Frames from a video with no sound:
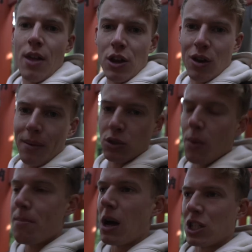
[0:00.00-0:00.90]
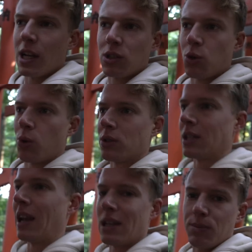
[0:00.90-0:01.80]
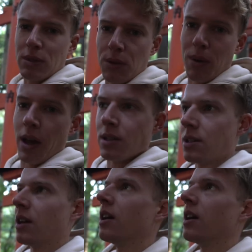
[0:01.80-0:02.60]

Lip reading: then you come to a much less touristy, less busy place.